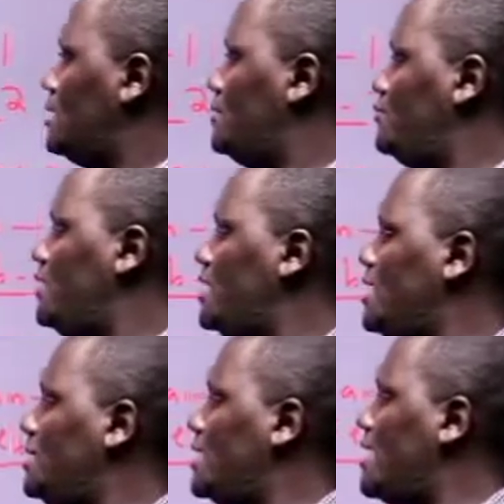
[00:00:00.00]
Fill
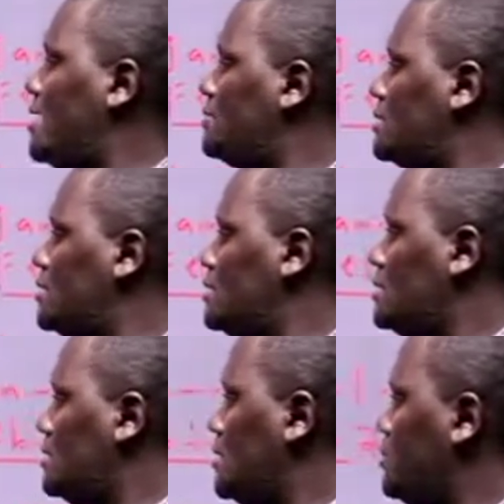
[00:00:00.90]
in the gaps
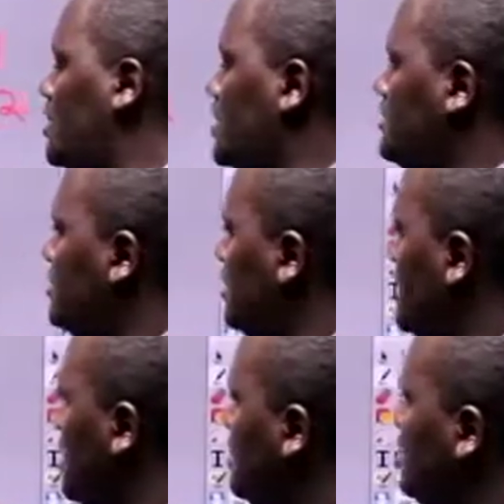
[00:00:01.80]
that we are given
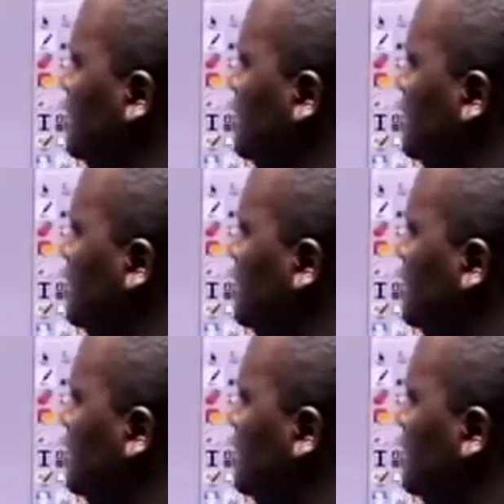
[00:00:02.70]
there.